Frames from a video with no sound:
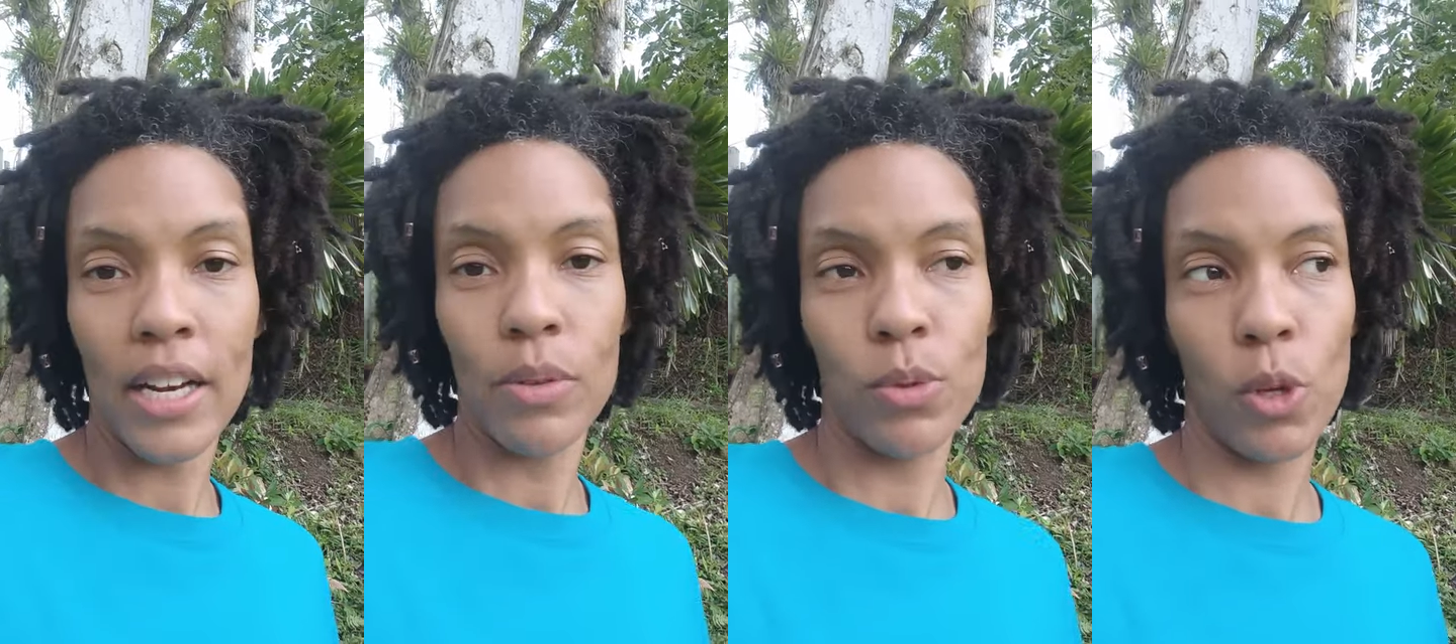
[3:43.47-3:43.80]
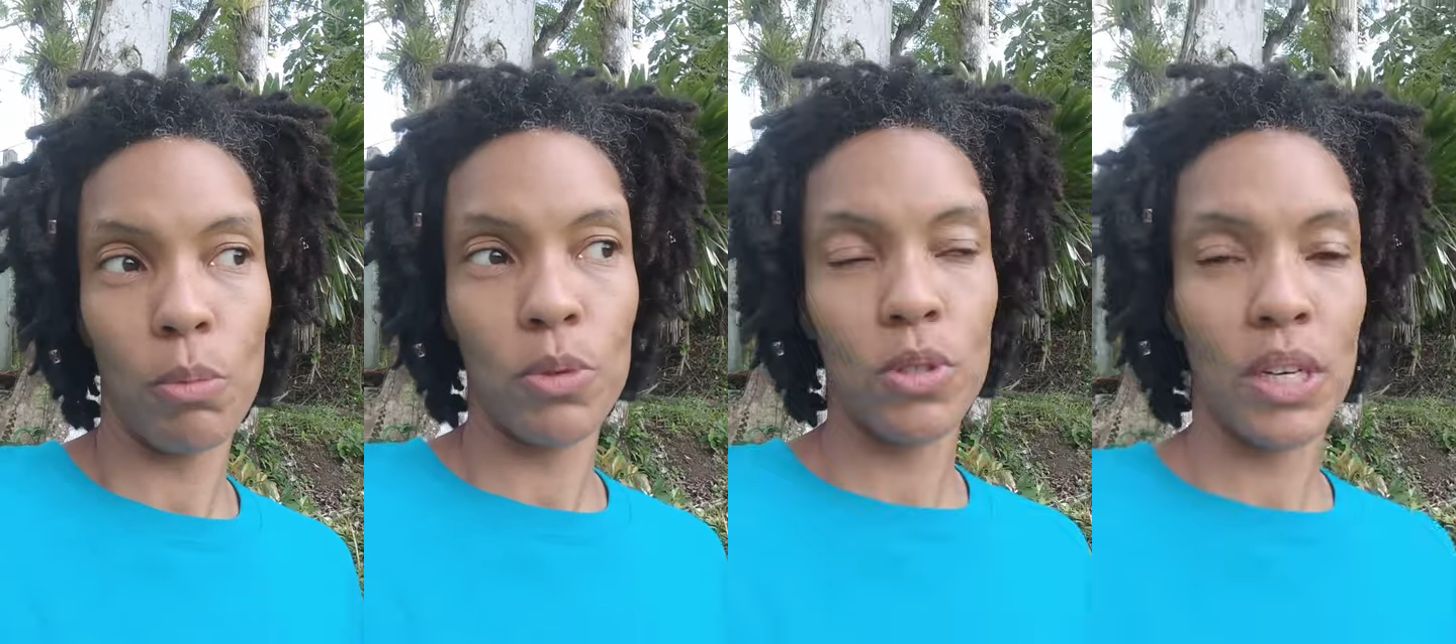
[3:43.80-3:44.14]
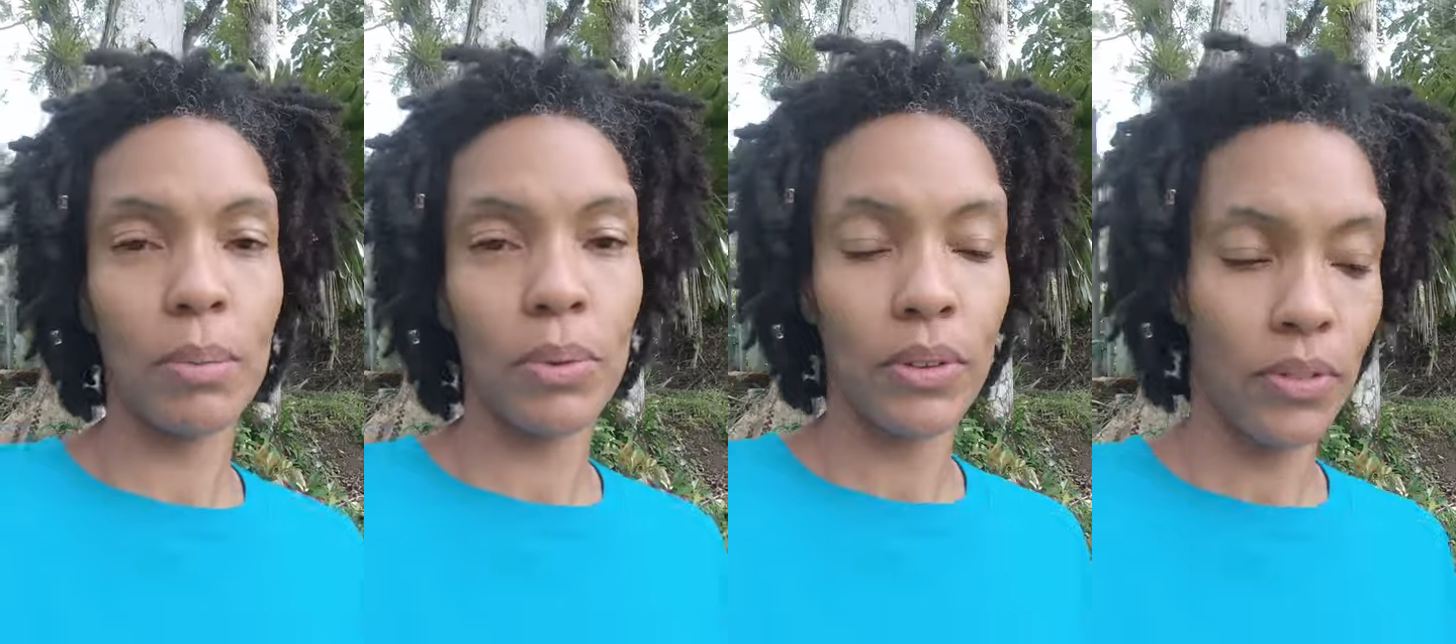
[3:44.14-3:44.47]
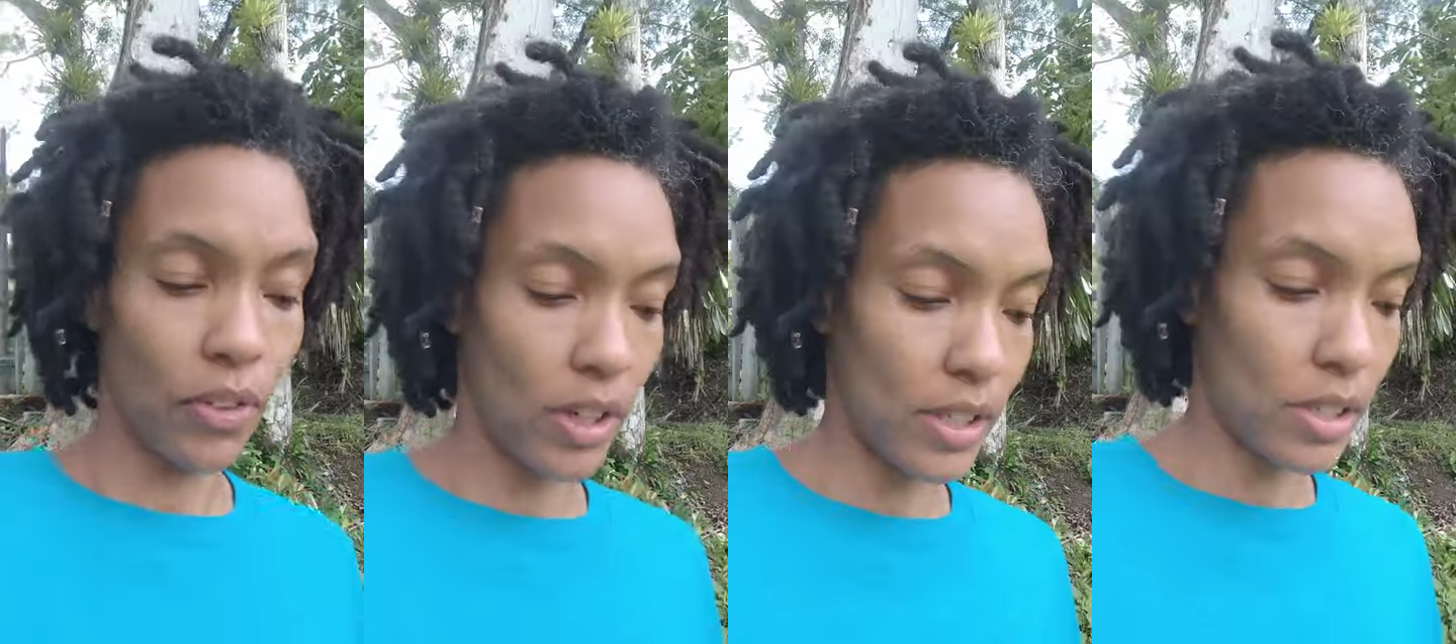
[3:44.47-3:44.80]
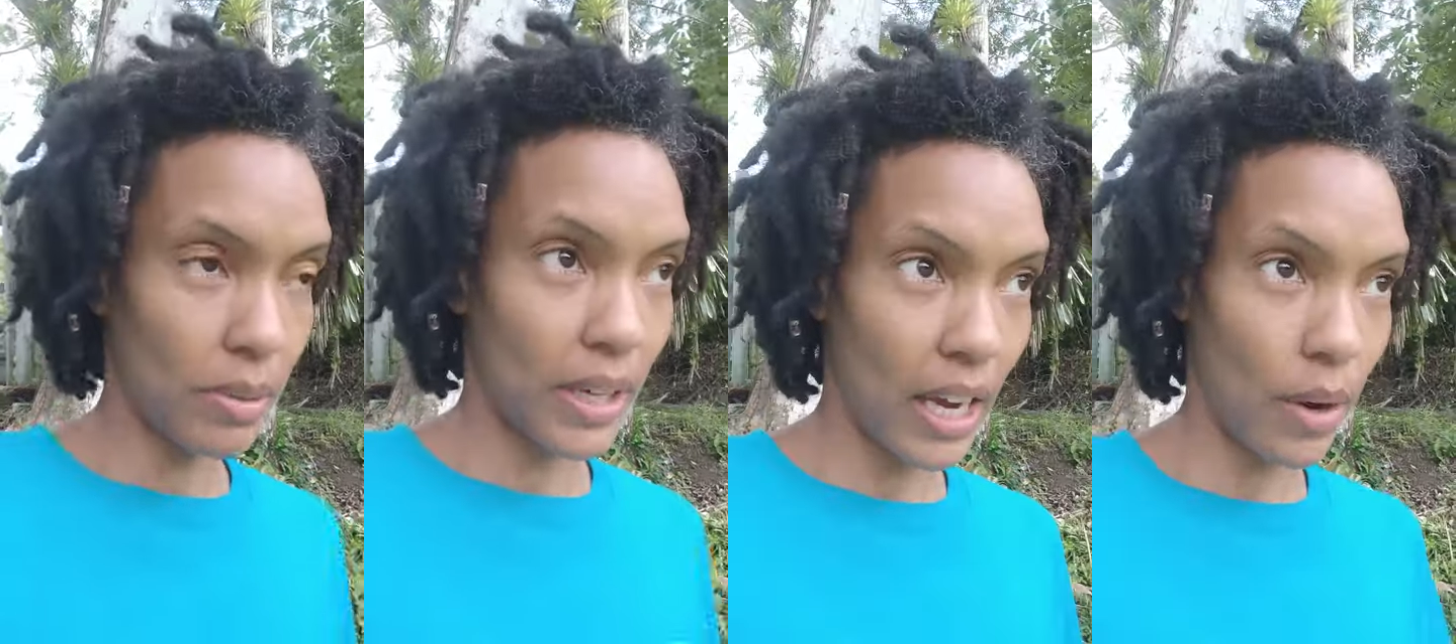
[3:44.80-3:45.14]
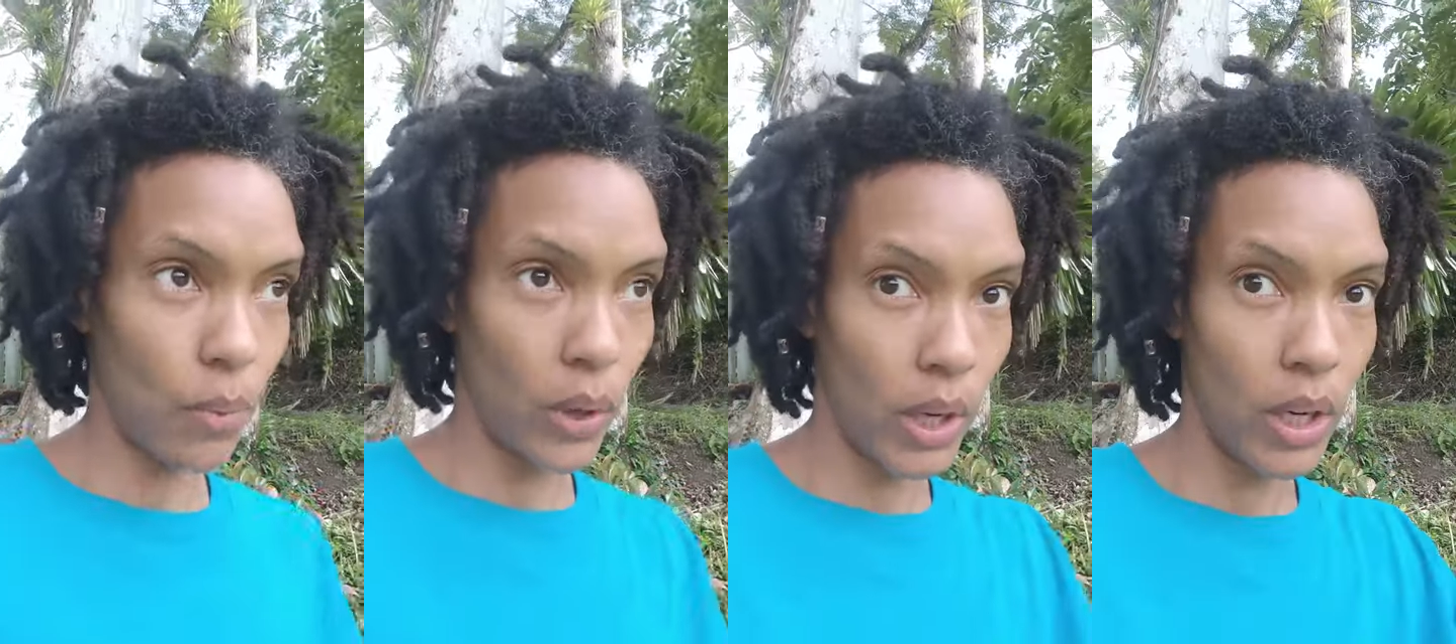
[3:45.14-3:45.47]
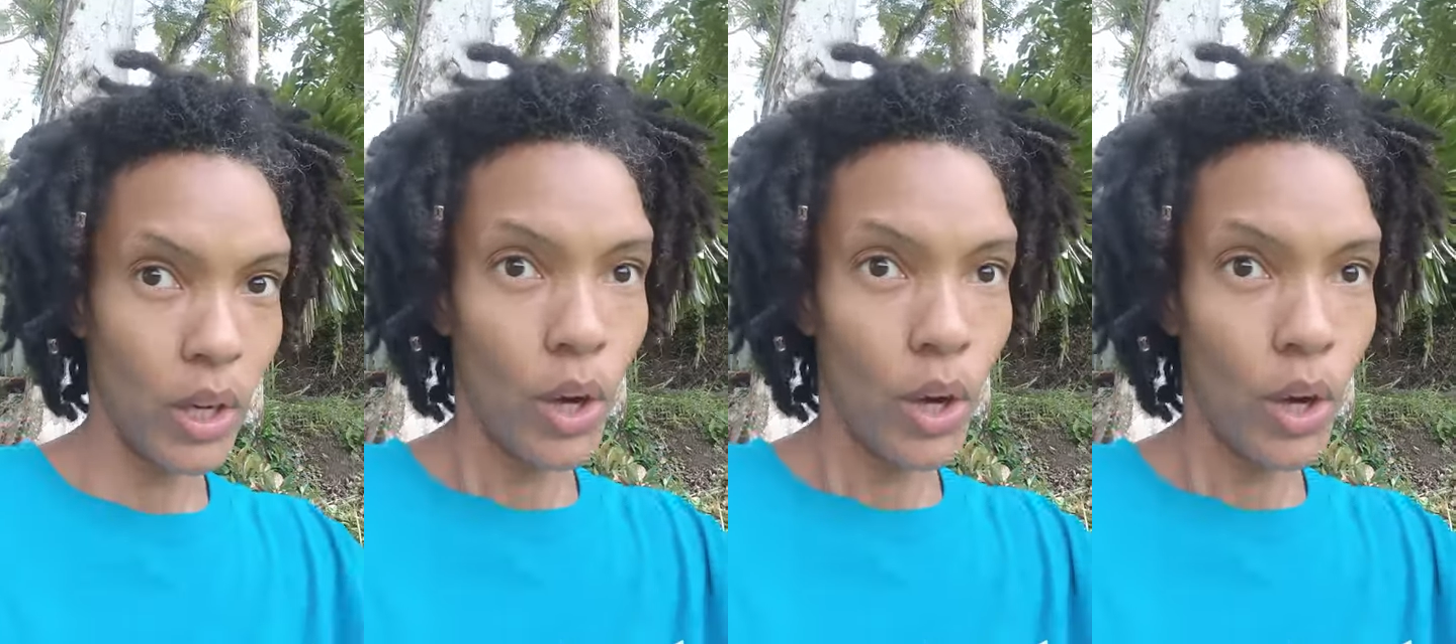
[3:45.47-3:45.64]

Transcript: It was almost double for us to get what